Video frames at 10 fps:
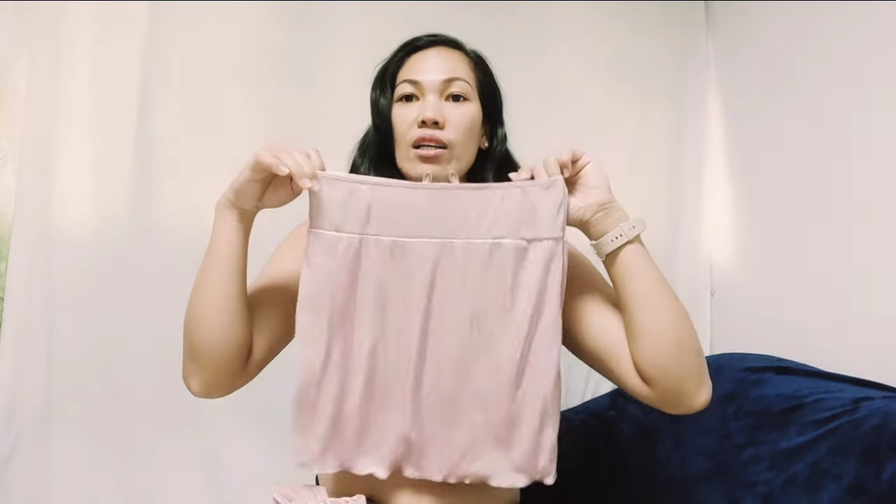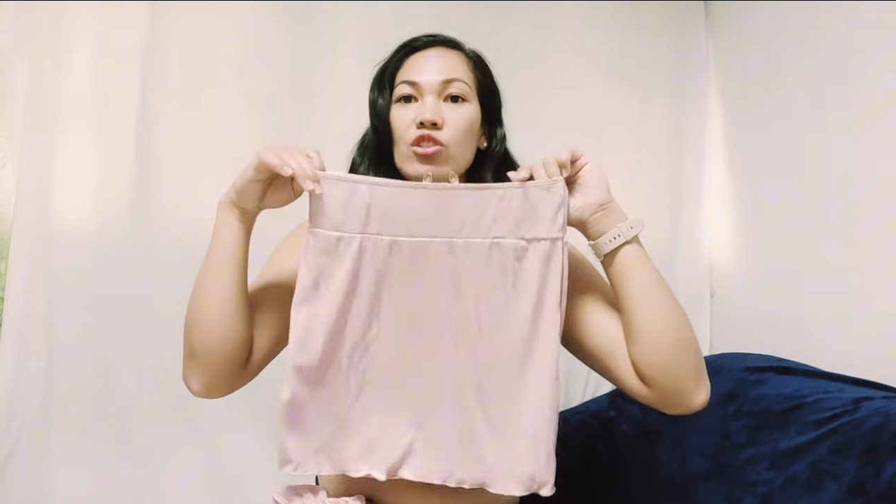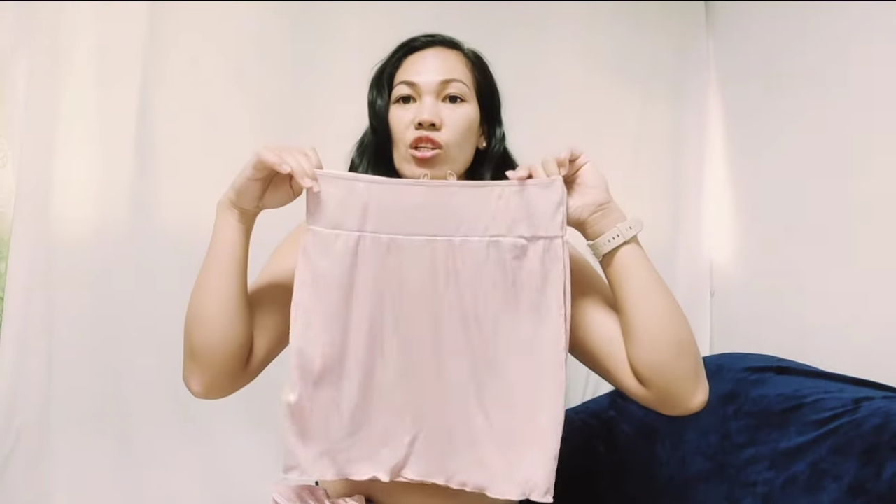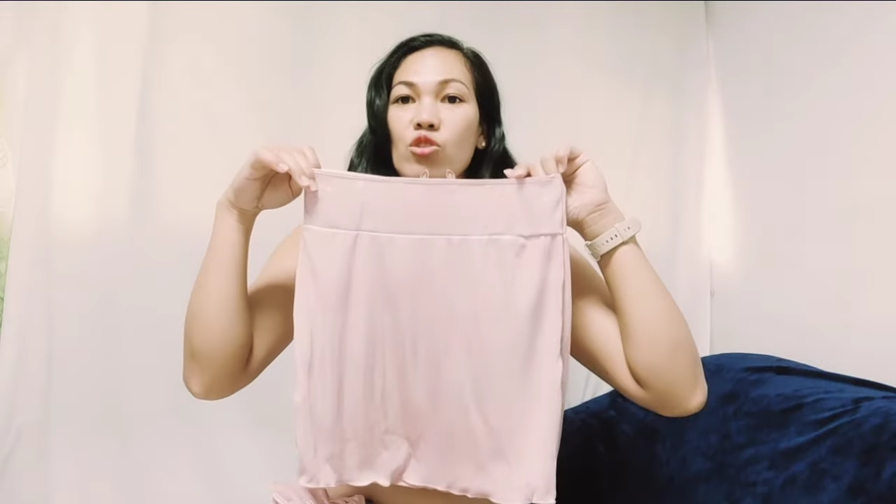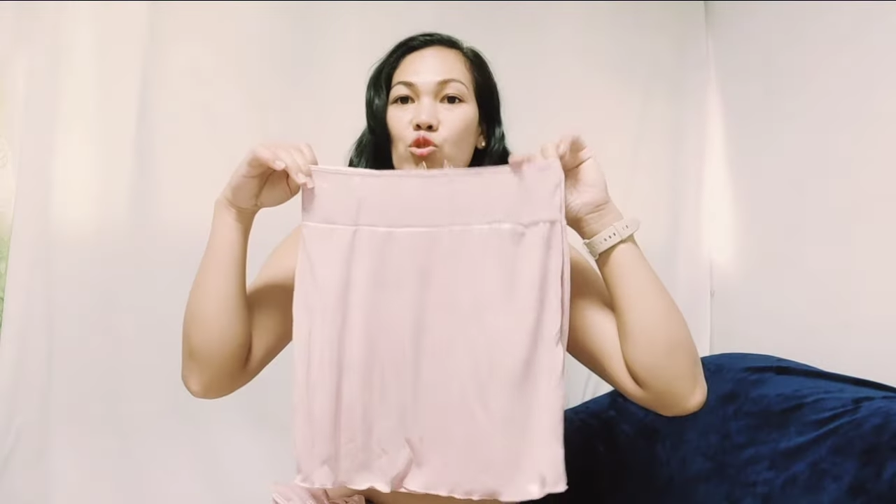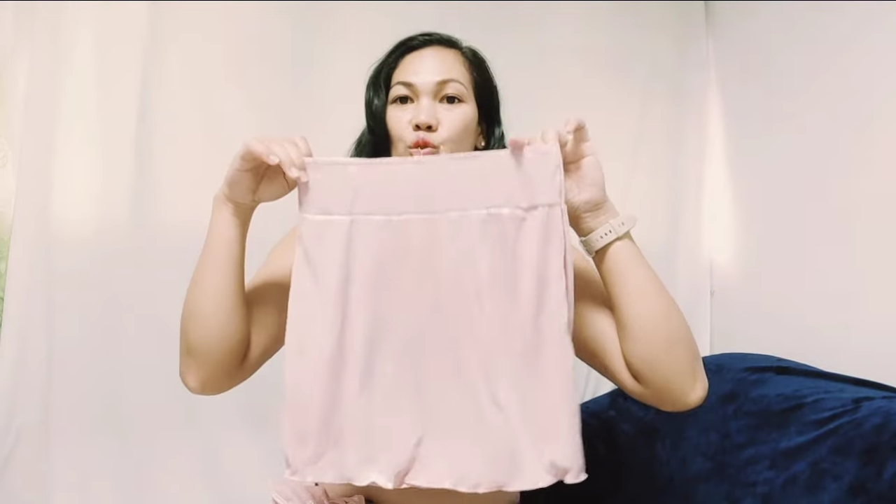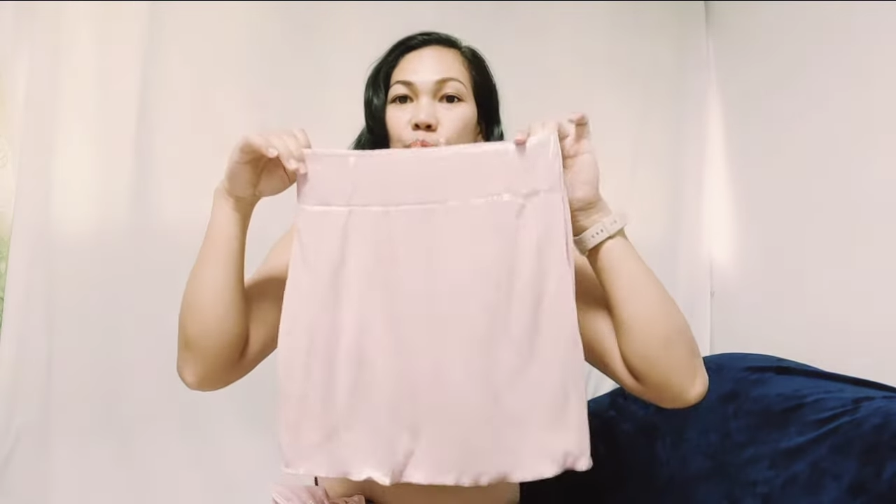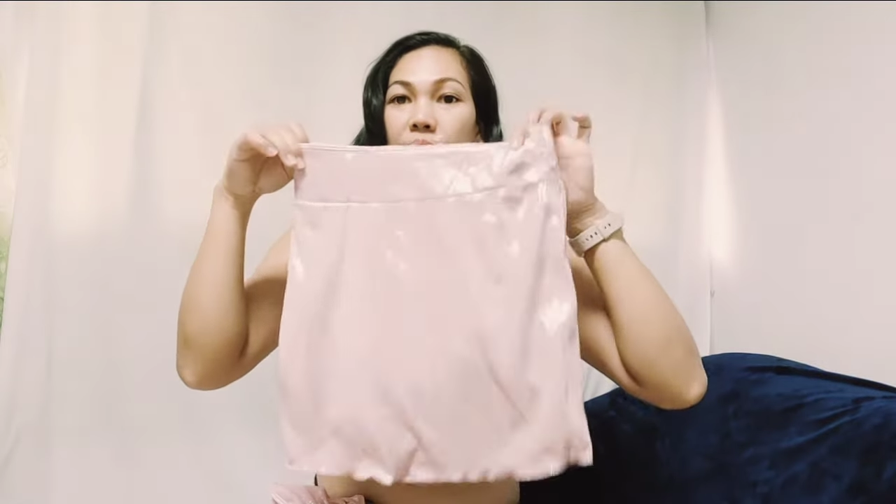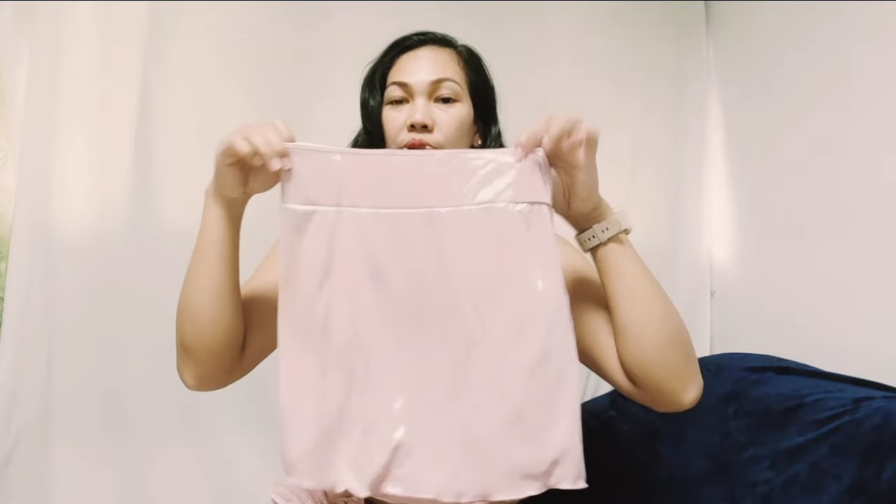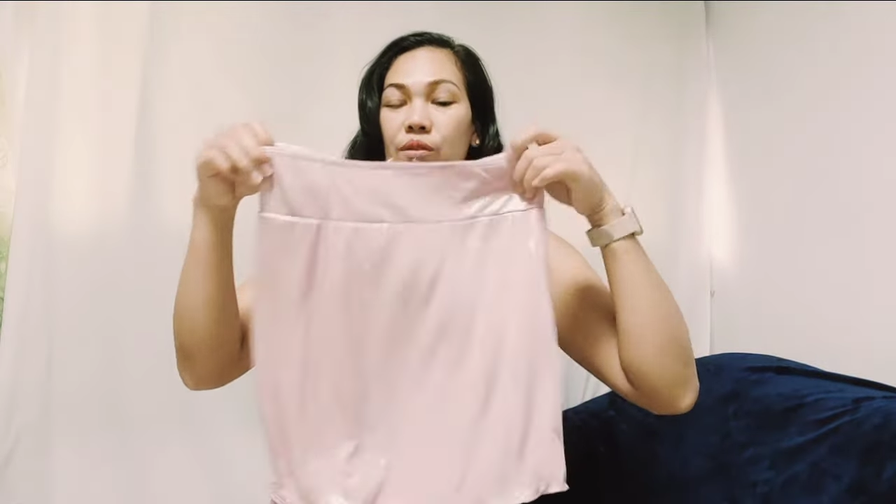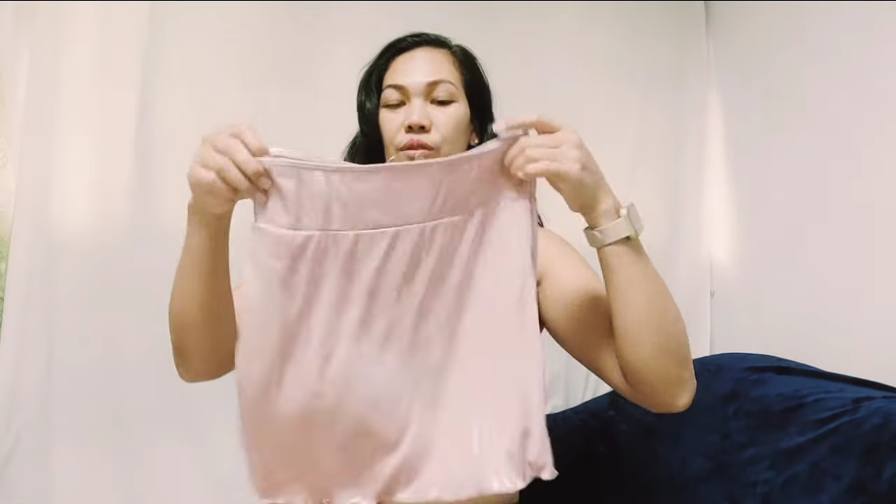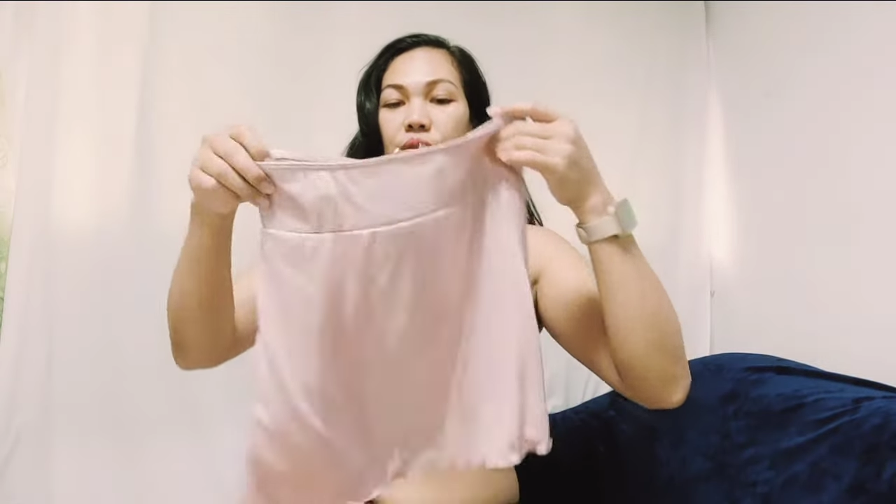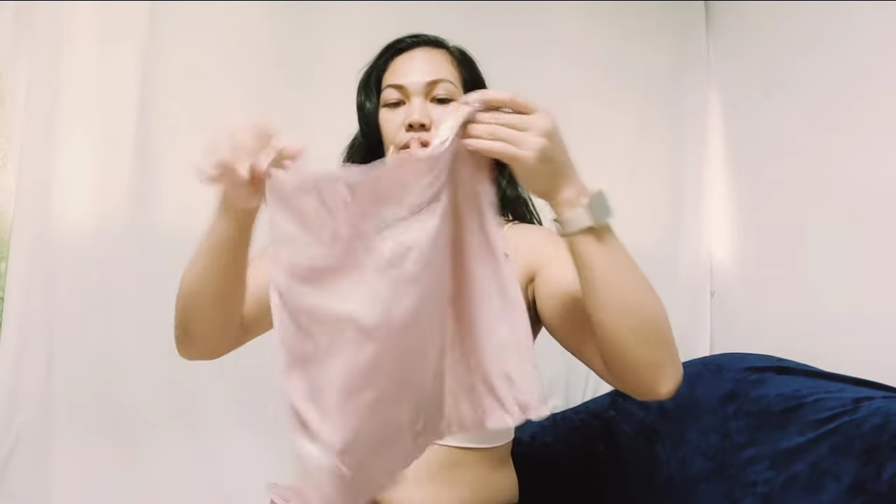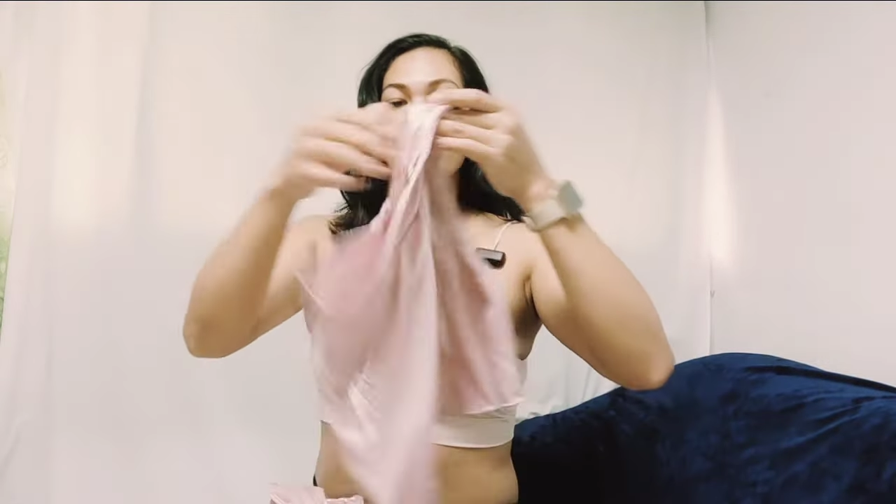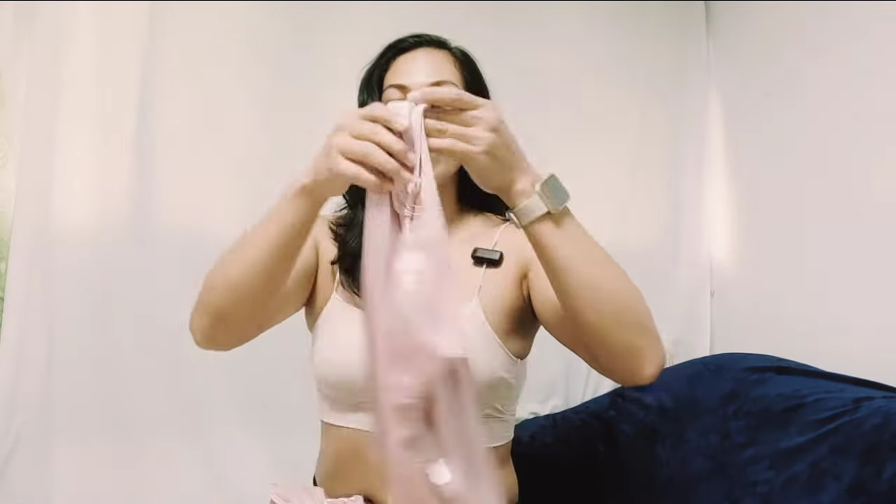lang siyang tube,
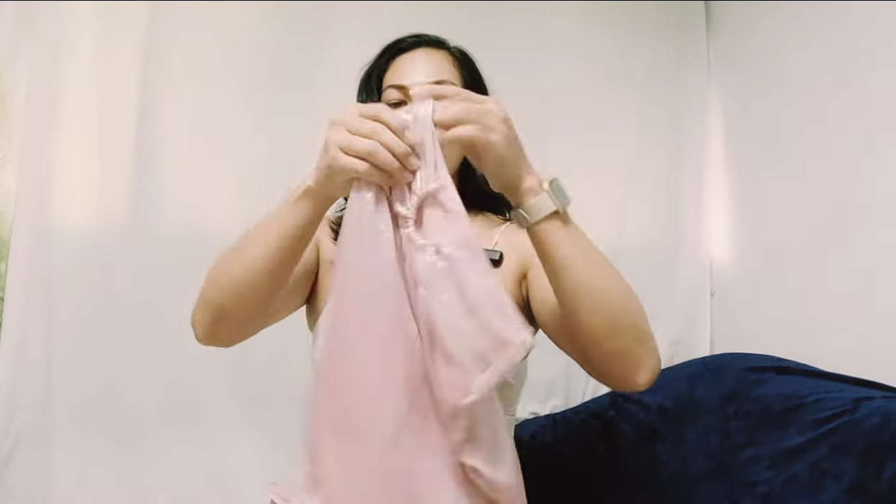pero